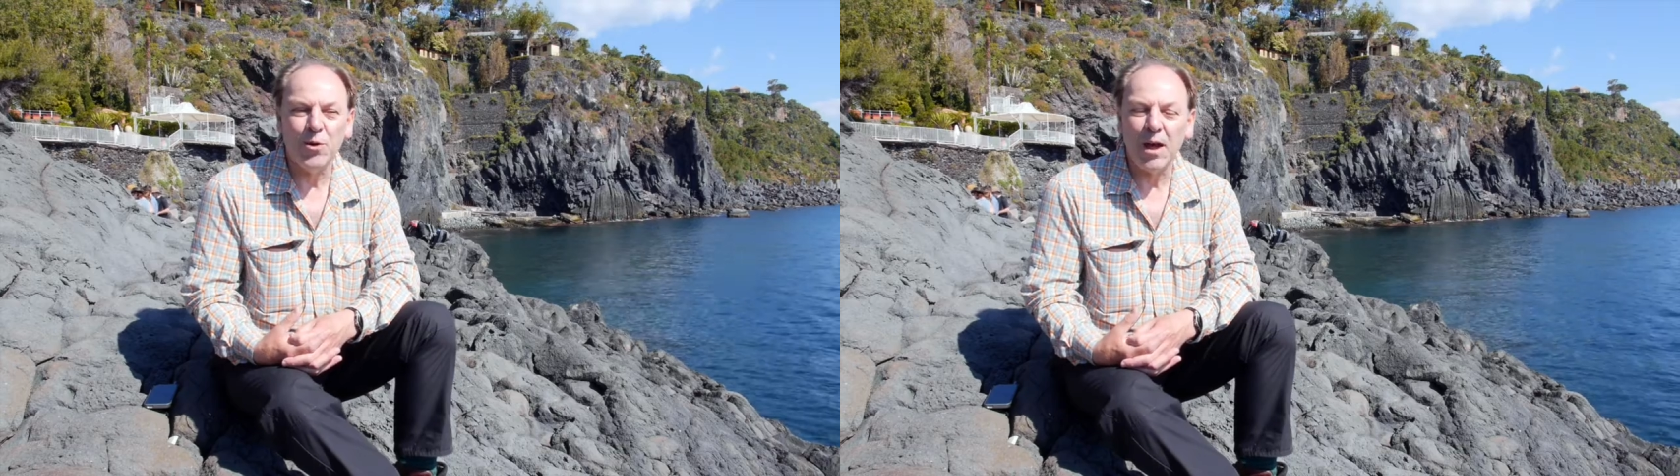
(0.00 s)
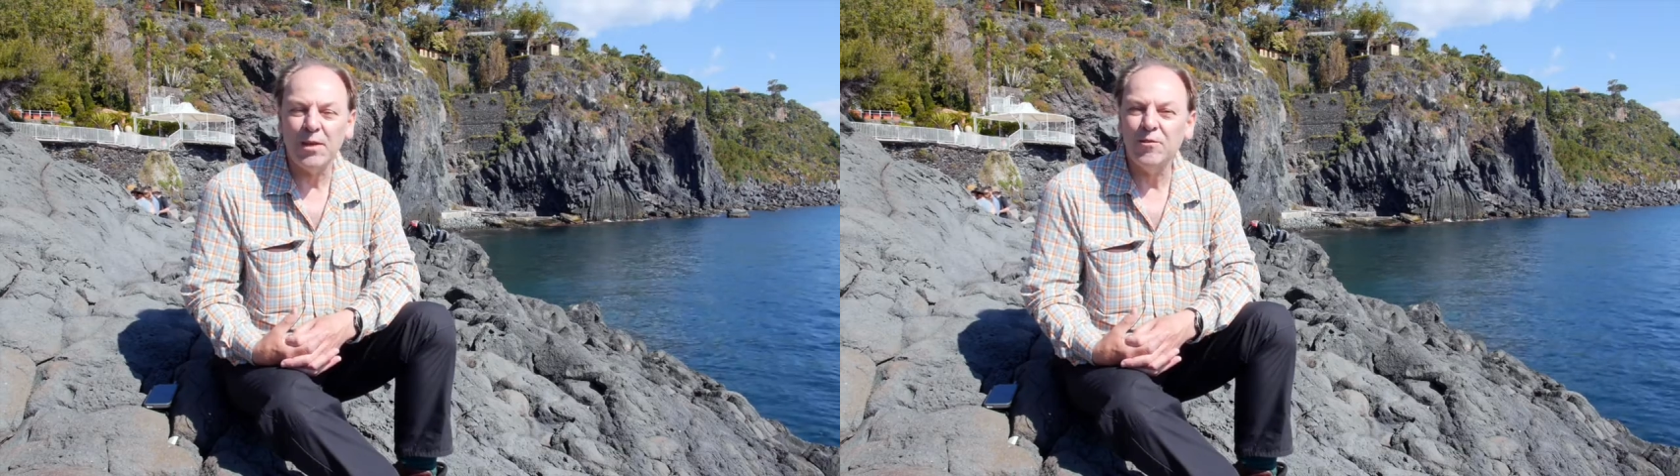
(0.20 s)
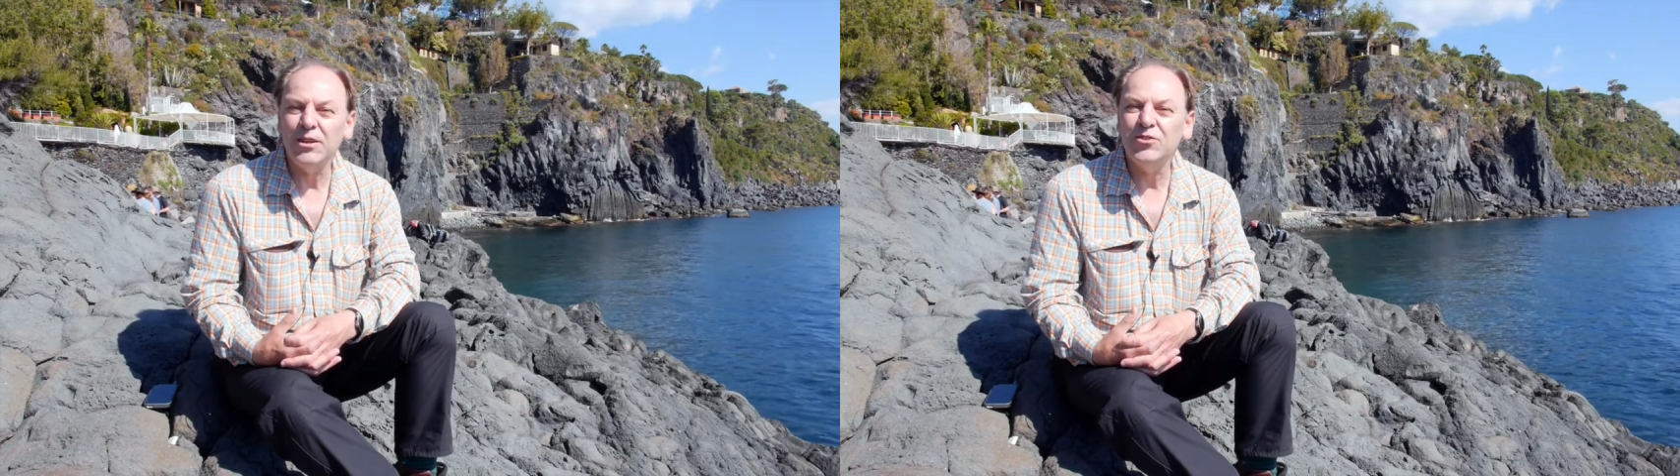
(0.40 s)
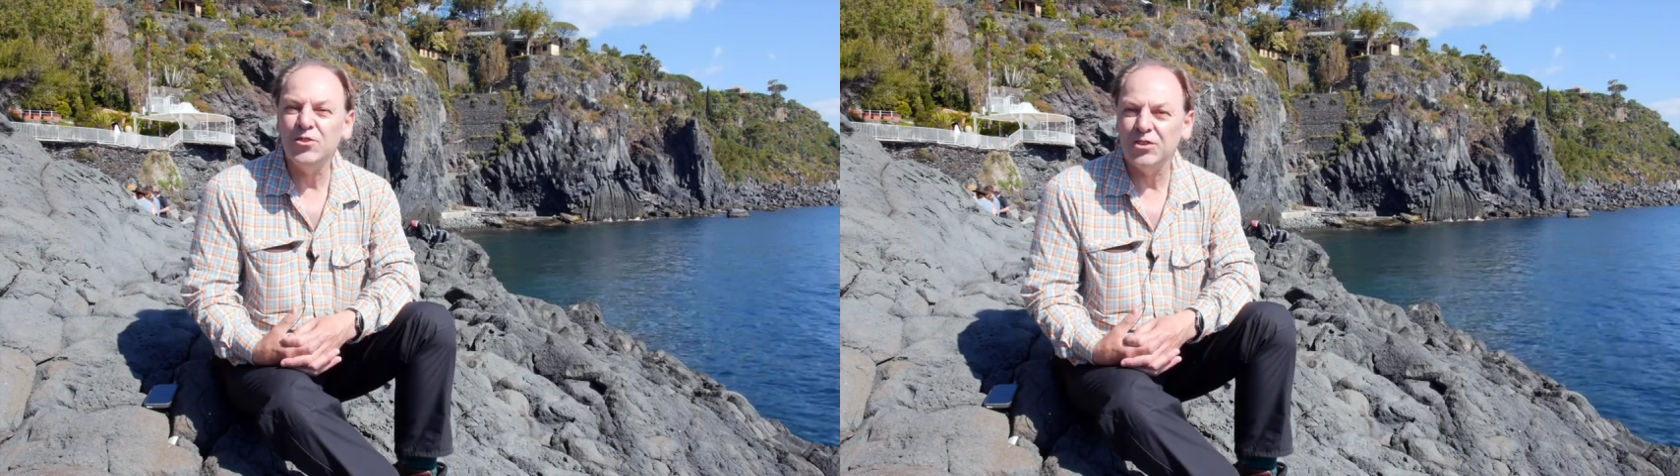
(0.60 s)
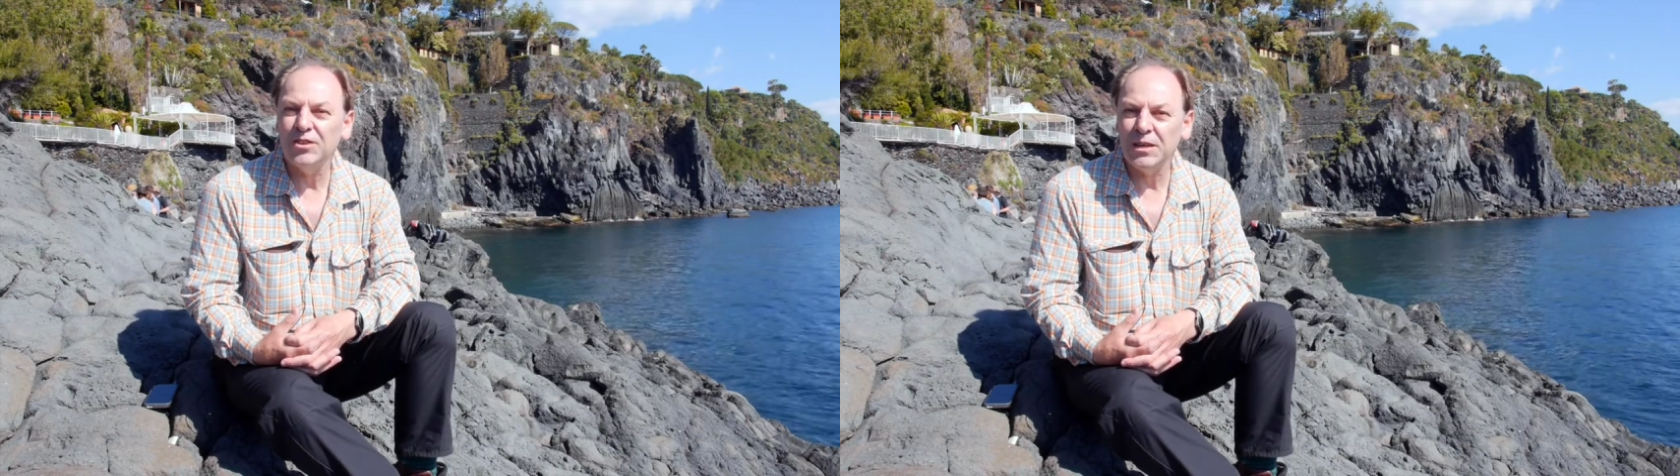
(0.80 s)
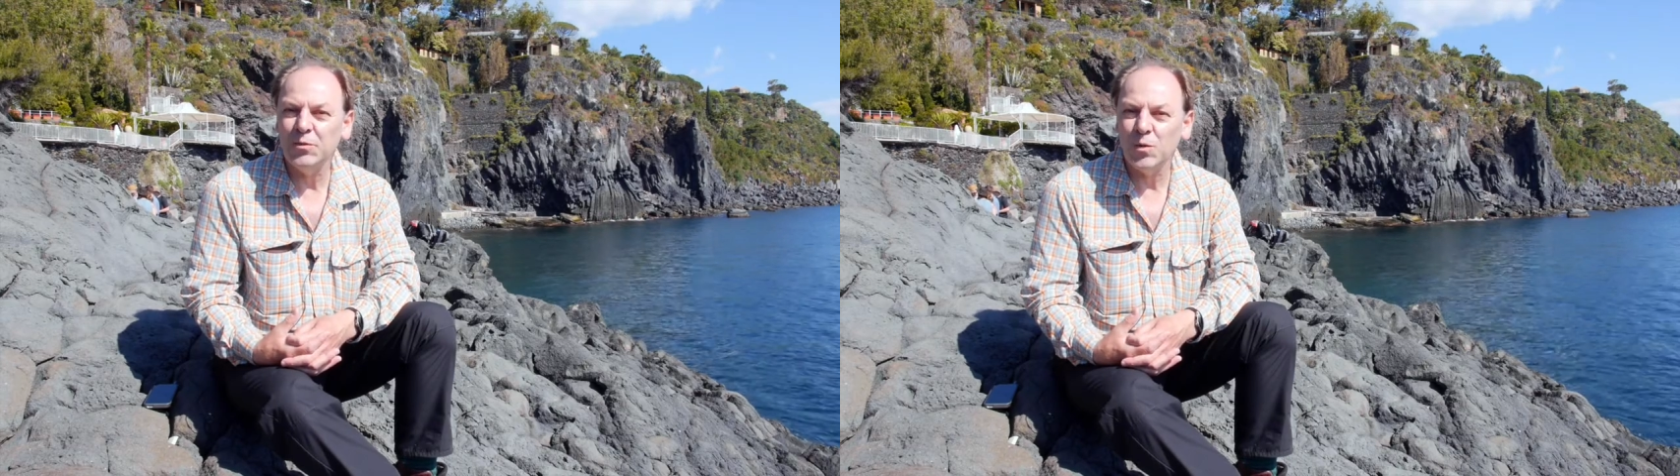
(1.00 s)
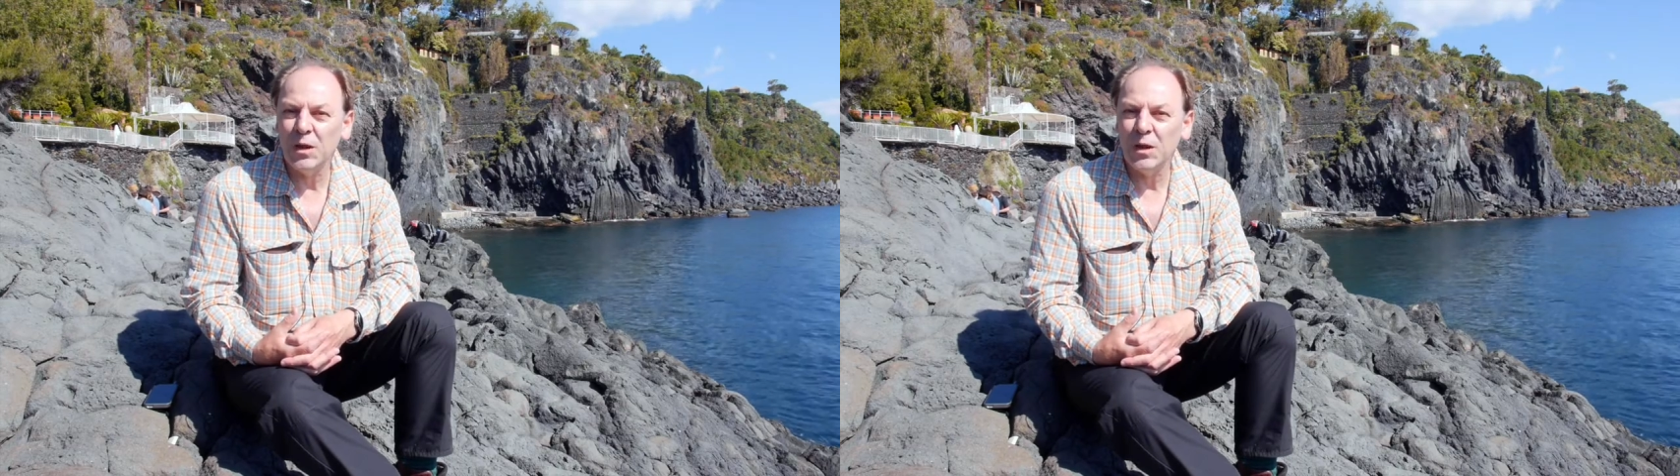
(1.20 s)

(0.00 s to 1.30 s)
who are either interested